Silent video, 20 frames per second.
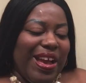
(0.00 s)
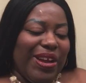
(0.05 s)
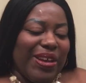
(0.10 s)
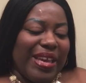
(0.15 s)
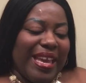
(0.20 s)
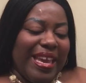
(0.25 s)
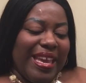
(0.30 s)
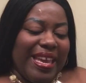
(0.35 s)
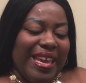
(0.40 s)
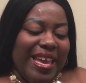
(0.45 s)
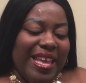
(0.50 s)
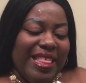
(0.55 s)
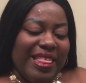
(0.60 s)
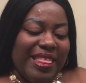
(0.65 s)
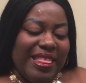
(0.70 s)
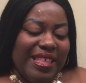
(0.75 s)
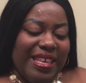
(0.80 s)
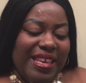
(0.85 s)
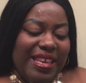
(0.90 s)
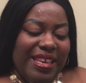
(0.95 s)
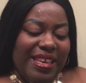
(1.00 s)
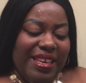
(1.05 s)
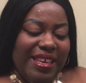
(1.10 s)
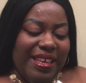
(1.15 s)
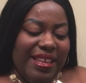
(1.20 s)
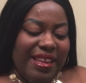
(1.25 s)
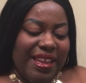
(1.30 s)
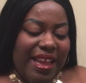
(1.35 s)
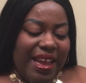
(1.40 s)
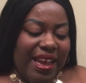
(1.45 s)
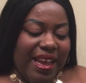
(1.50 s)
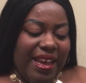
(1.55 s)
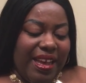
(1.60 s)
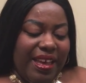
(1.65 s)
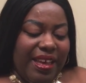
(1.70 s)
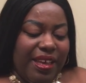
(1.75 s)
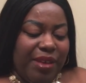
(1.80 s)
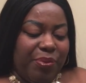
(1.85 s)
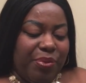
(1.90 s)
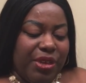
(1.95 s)
Okay, and then
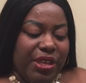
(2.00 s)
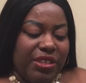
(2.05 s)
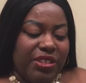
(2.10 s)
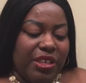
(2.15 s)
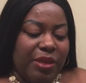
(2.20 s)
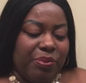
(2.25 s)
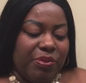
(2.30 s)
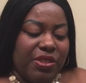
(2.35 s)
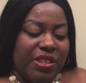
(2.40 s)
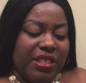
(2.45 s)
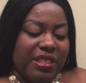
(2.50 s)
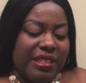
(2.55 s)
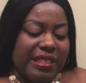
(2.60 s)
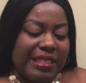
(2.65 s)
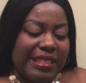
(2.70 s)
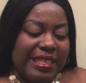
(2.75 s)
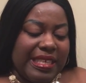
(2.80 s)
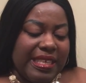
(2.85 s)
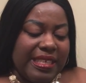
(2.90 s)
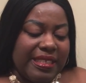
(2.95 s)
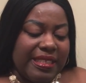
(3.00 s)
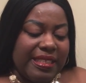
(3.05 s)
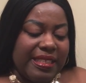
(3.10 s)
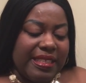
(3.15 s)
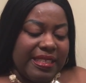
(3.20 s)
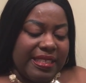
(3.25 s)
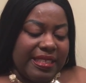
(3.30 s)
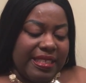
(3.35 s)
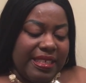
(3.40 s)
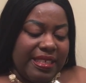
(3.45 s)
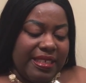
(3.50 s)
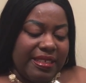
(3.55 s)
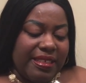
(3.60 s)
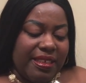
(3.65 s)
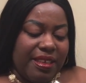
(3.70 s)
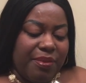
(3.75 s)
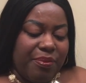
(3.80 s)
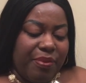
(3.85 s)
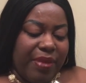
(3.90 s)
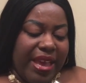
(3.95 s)
I picked up this Tis the
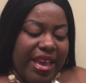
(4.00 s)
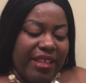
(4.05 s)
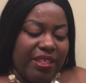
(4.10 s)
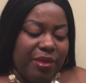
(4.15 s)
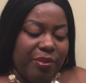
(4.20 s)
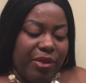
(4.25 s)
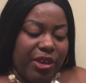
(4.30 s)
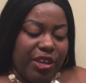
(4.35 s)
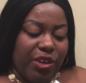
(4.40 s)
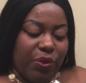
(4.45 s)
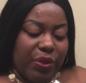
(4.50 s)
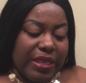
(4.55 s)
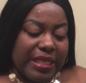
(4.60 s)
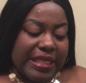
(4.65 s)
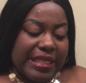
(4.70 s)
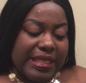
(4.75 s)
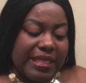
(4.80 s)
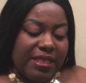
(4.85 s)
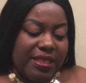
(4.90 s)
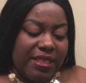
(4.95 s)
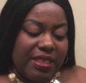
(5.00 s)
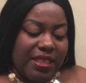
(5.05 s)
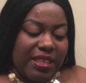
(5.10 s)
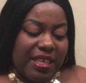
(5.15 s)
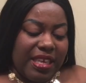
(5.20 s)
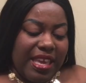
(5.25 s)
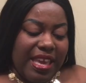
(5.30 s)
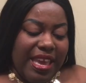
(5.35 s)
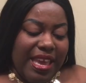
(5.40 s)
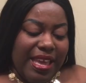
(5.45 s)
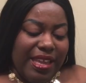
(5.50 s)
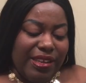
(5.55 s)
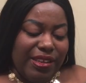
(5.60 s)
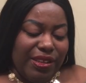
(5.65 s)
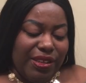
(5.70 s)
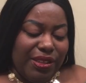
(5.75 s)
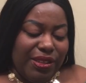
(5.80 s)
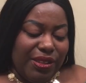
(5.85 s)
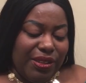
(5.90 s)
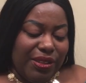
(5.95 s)
Season Bath and Body Works scented
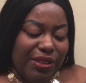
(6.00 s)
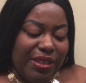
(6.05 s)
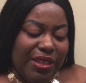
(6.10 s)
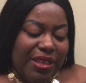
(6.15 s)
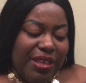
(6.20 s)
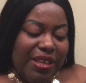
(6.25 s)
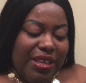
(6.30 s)
candle.